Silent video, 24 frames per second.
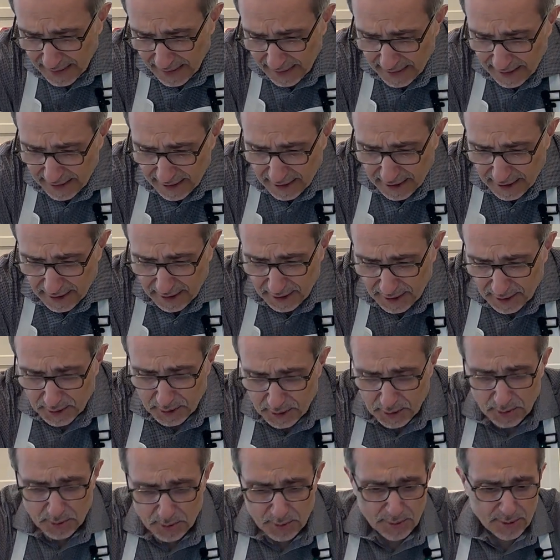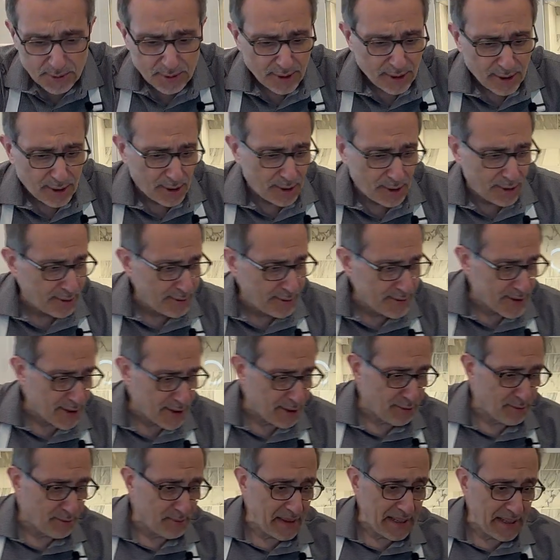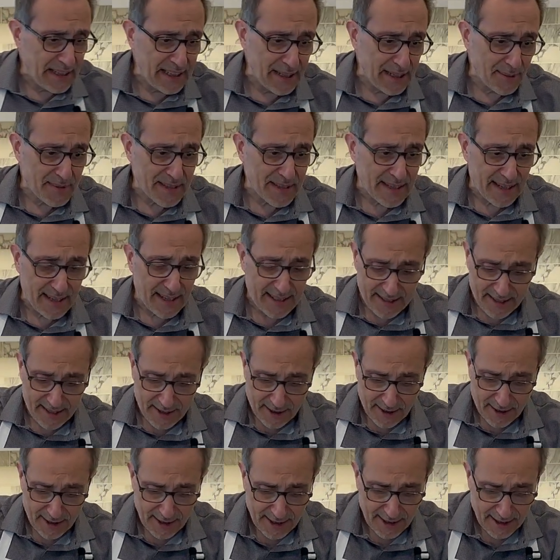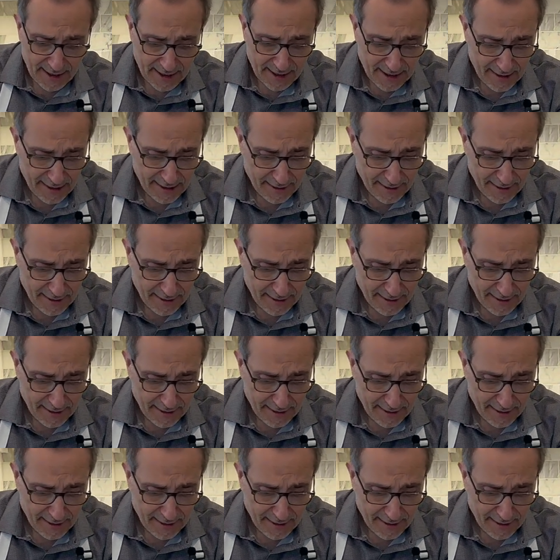2 cloves of medium-sized garlic.